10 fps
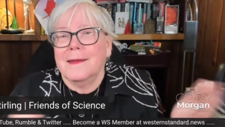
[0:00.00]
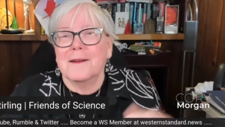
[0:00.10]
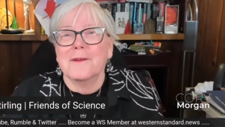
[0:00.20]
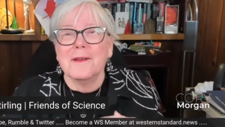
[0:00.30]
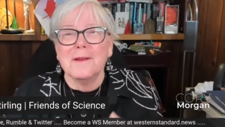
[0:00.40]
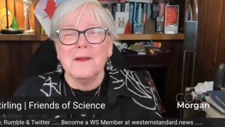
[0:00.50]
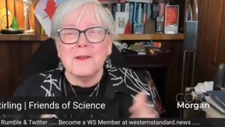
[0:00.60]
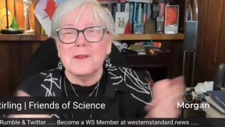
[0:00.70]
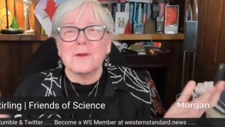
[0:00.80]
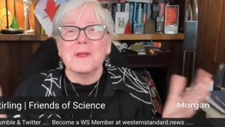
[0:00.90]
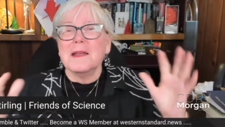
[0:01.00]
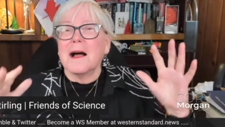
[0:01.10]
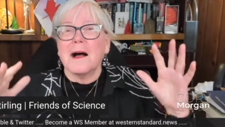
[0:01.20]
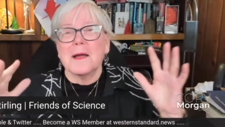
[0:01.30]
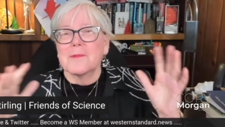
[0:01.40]
you know you, you don't need
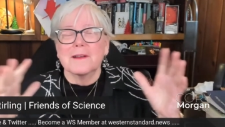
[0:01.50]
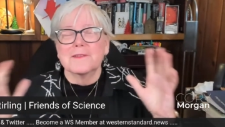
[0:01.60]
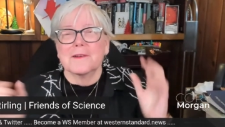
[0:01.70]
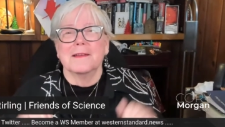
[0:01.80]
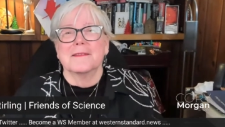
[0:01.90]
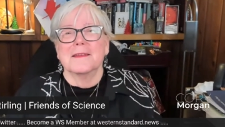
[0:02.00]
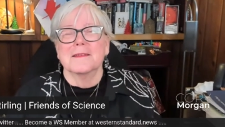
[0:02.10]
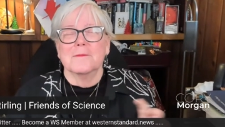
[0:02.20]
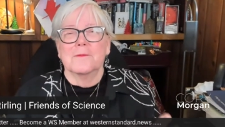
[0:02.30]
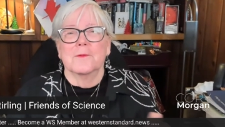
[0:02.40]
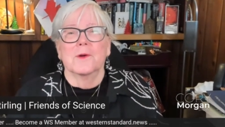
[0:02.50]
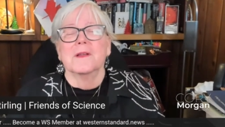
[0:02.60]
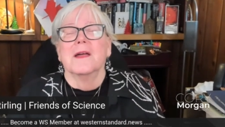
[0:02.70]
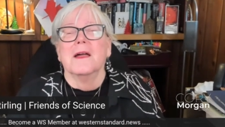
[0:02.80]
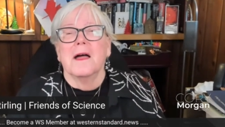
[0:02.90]
a high pressurized system for it